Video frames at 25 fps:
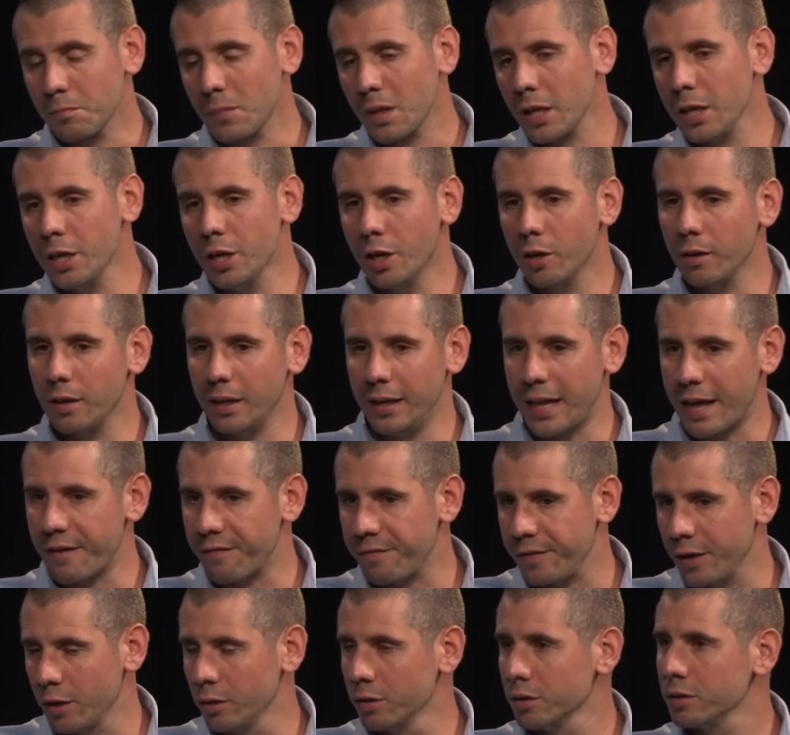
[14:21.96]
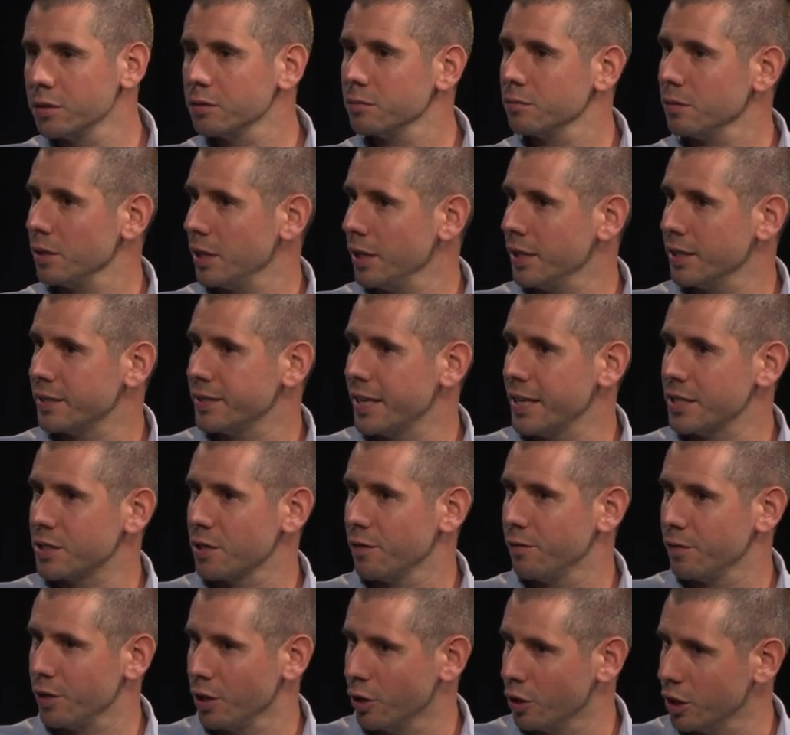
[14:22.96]
you know, left field in the sense
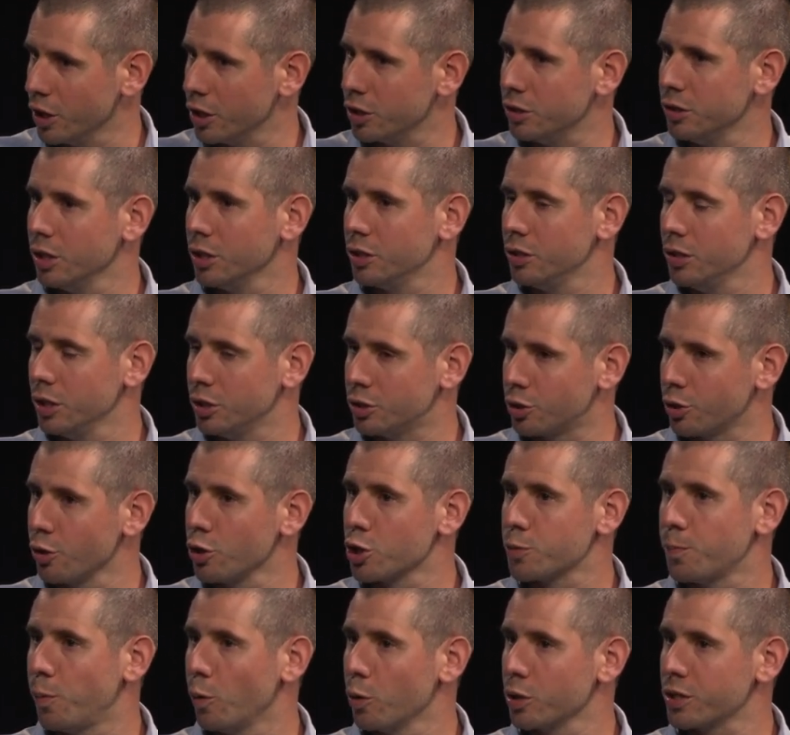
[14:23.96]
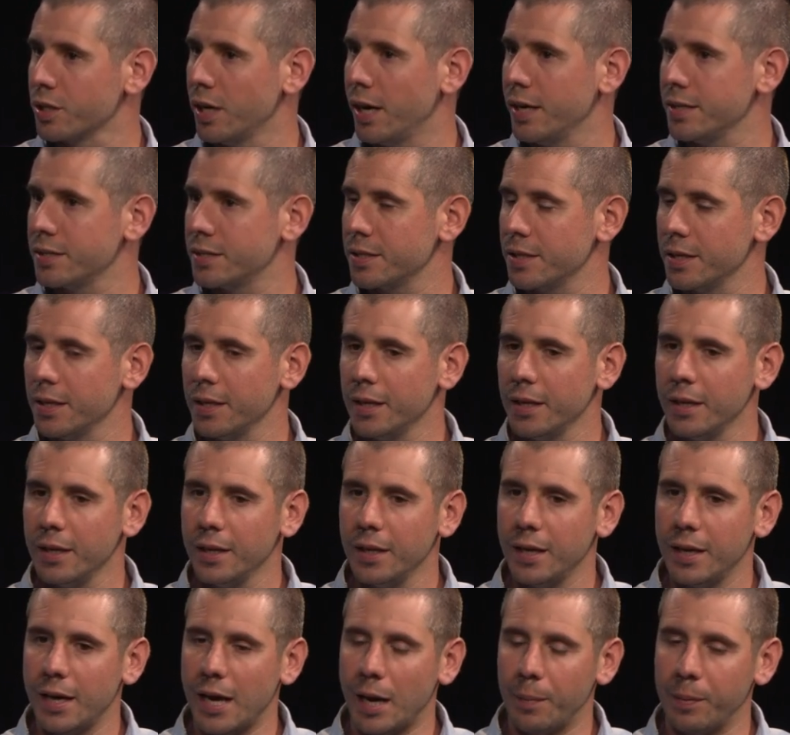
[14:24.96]
of, you know, the true sports science
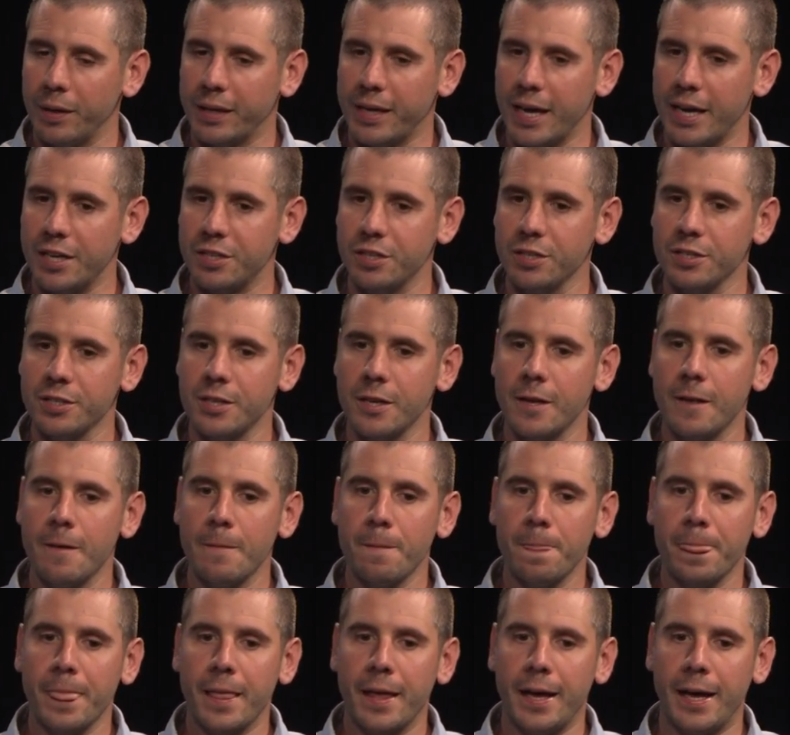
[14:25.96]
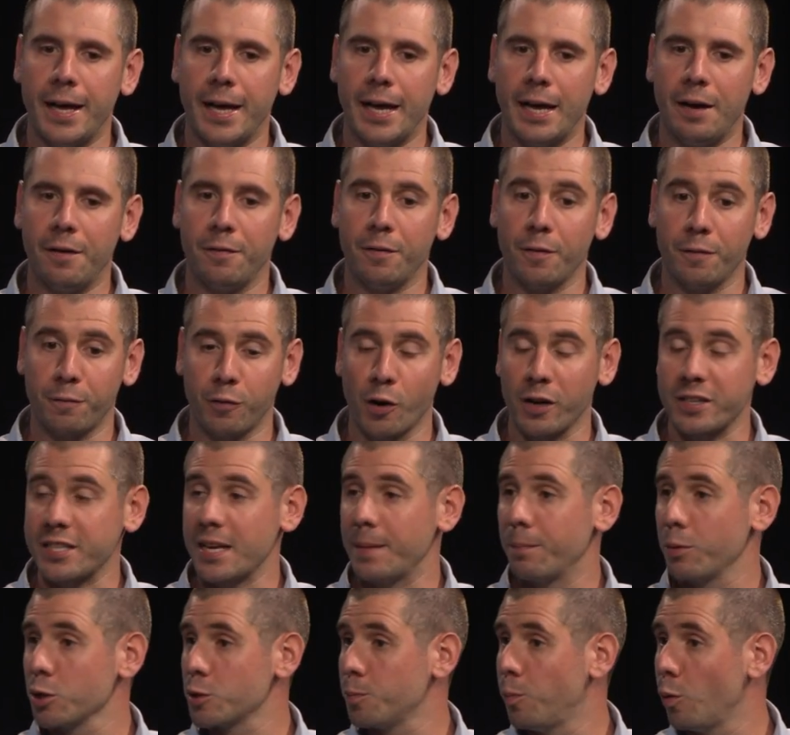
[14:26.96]
applications. For
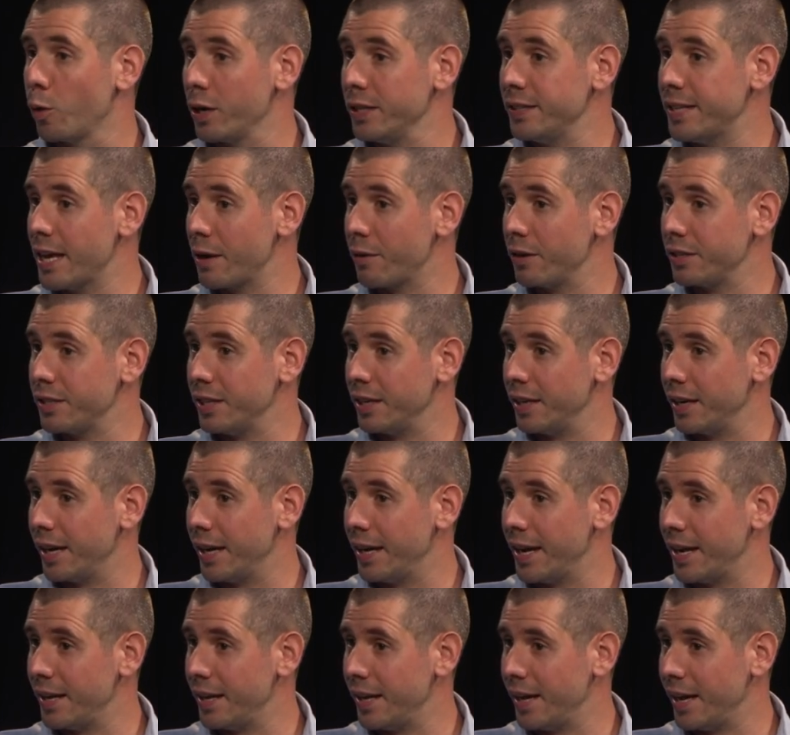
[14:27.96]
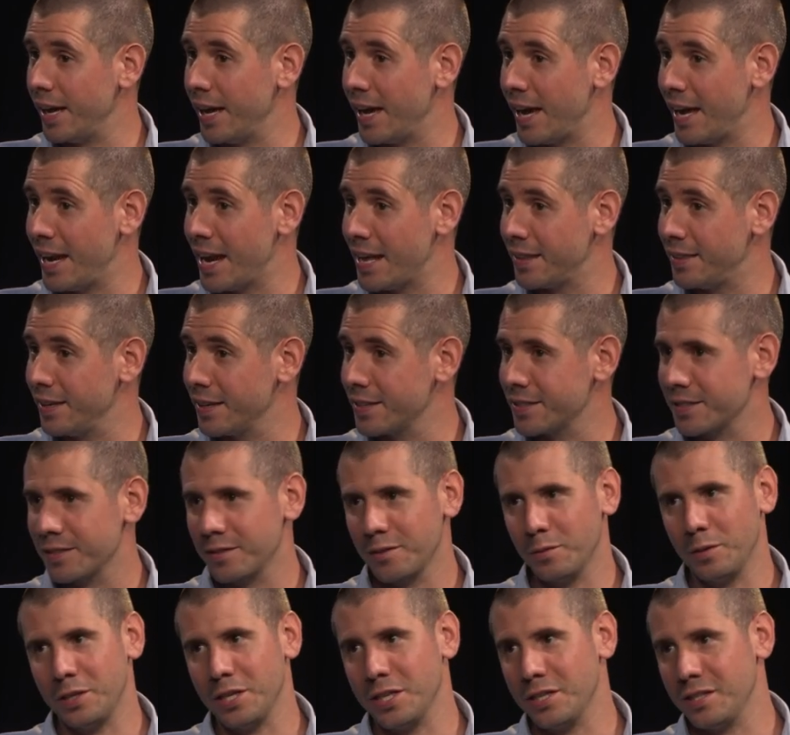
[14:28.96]
example, sport integrity and ethics,
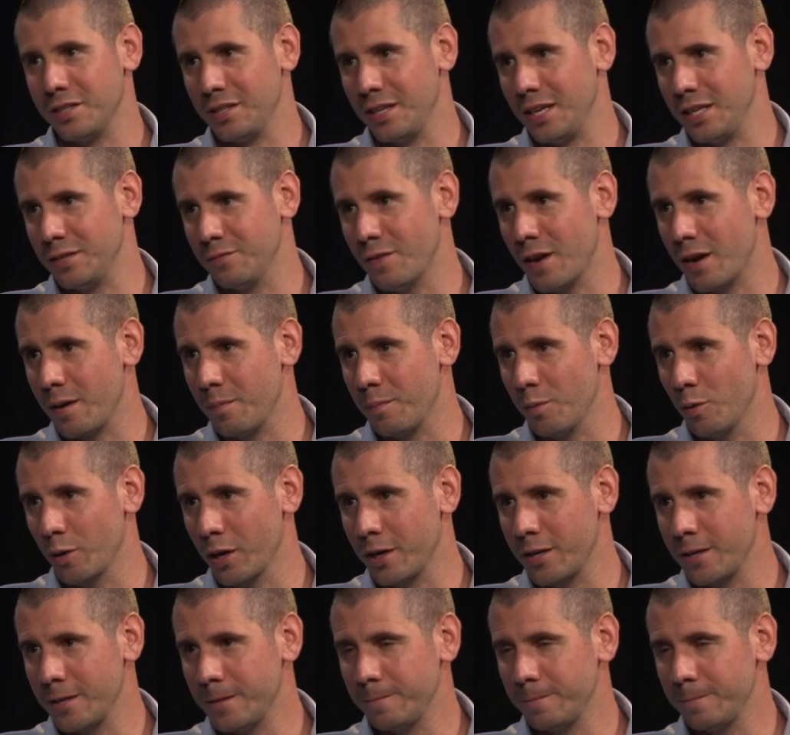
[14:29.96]
which is very important.